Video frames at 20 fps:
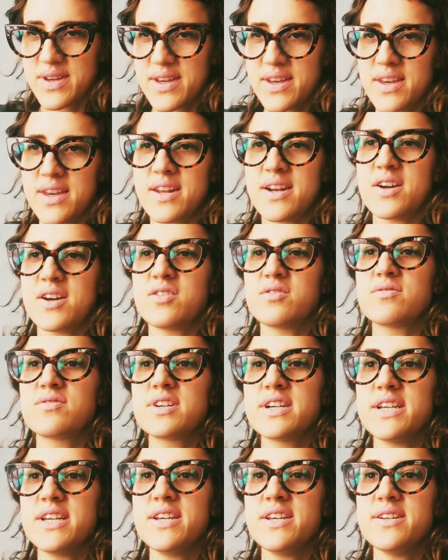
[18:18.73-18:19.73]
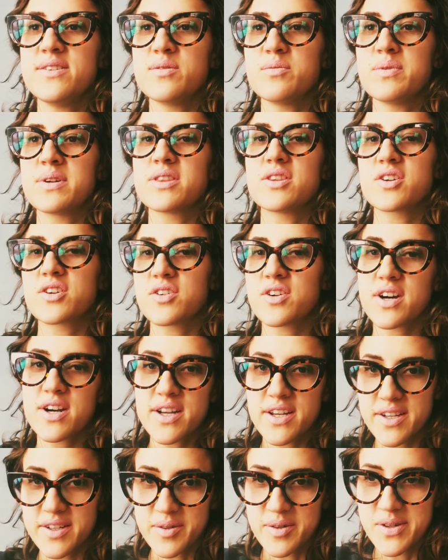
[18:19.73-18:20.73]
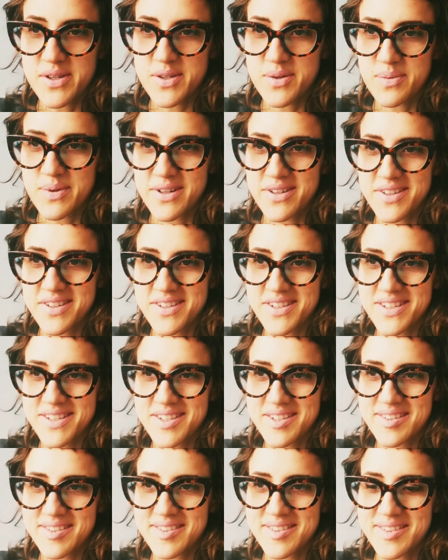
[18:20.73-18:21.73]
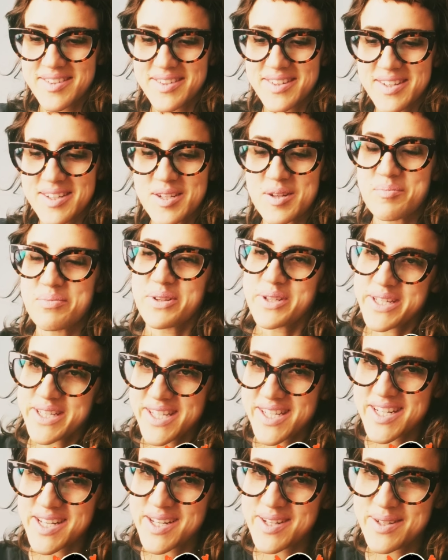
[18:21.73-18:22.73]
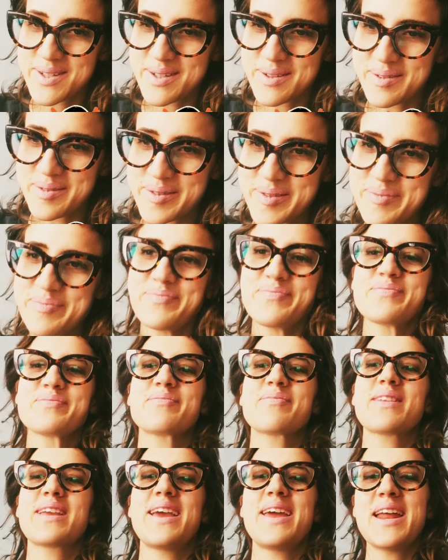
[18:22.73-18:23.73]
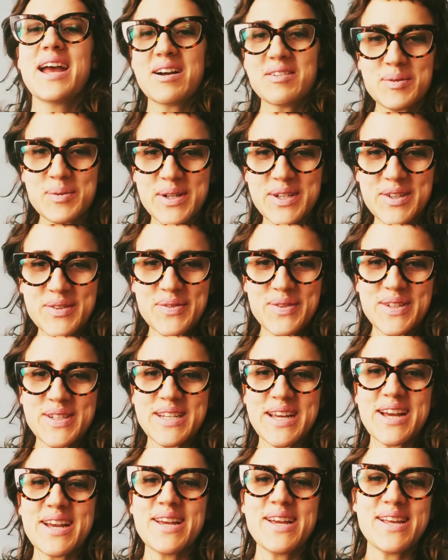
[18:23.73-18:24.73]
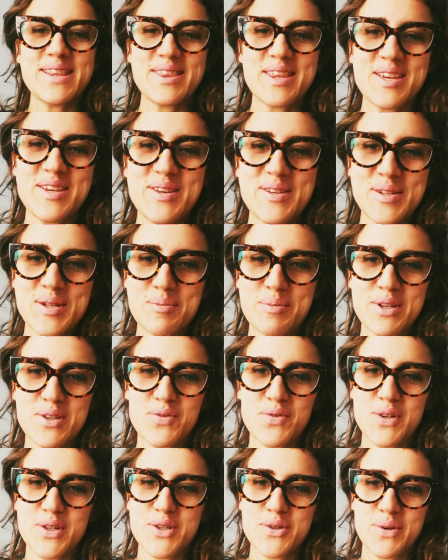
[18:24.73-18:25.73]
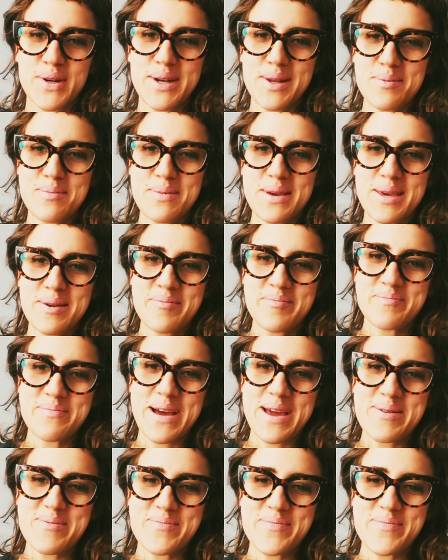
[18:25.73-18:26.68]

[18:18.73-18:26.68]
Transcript: And I'll read what the crying noise was. So please stay tuned. And have a wonderful day, and thank you so much for joining me. Bye.